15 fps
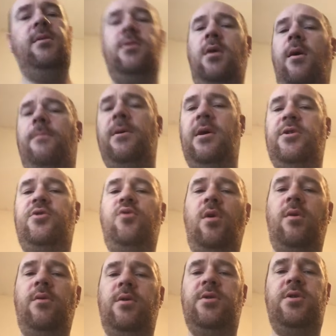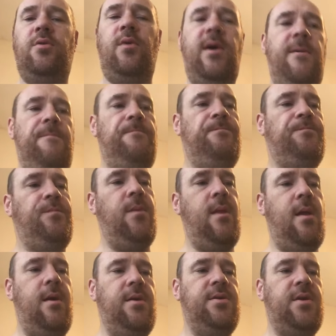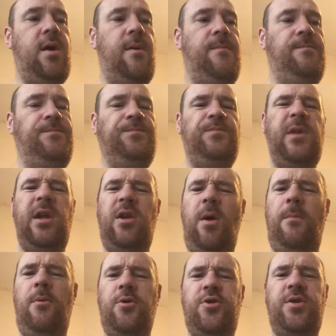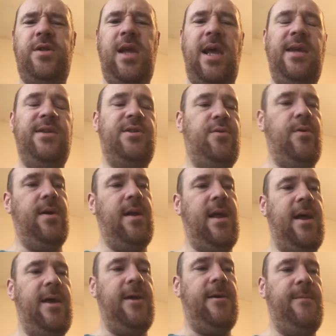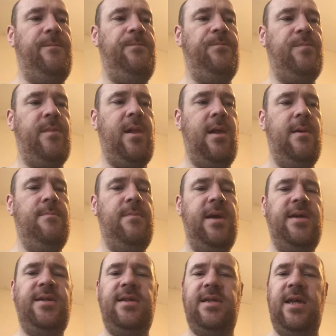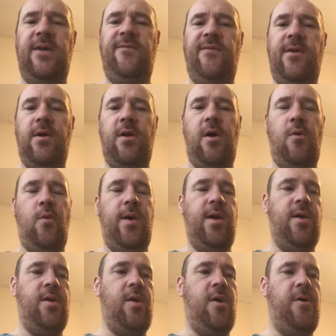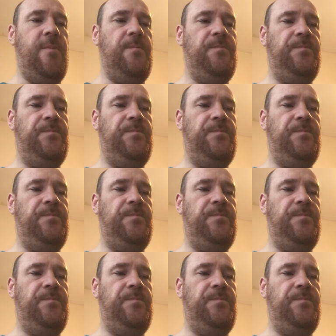got a bit of strongness to it. It's not much taste to it, like. Makes your teeth feel all weird though.